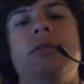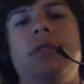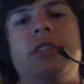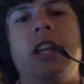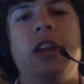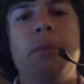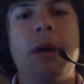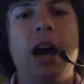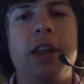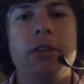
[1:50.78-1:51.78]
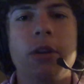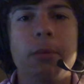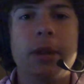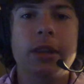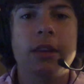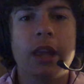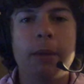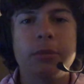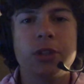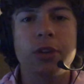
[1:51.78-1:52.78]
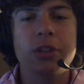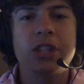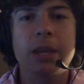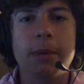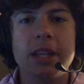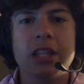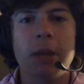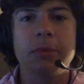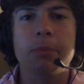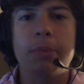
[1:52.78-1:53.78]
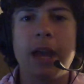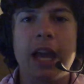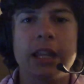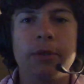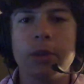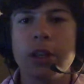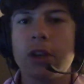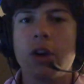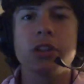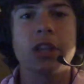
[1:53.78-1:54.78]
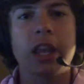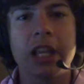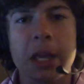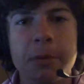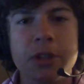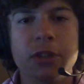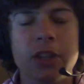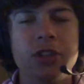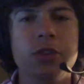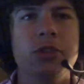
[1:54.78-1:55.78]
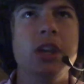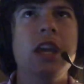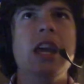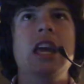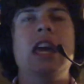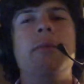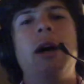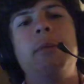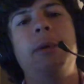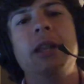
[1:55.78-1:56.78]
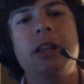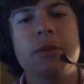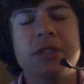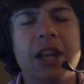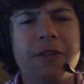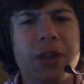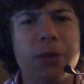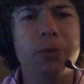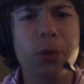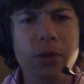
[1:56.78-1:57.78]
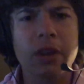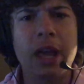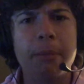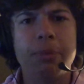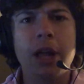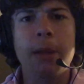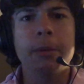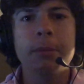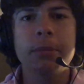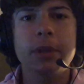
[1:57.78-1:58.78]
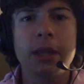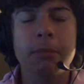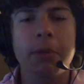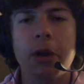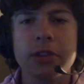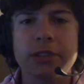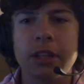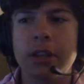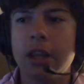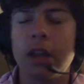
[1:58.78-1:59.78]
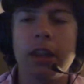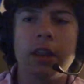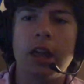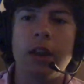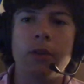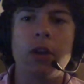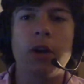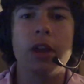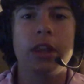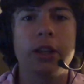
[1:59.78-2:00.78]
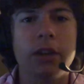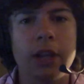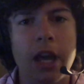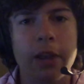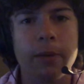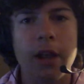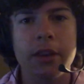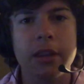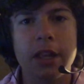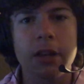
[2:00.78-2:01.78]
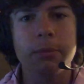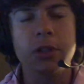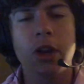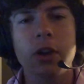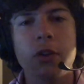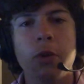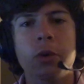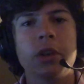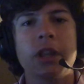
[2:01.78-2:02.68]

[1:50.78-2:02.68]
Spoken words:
said goodbye to him, and I'm sure his teammates helped him pack. He really caused a lot of chemistry issues. In my opinion, it was definitely the root of that problem in Boston. I don't know how they could have got around it. They had a young core, and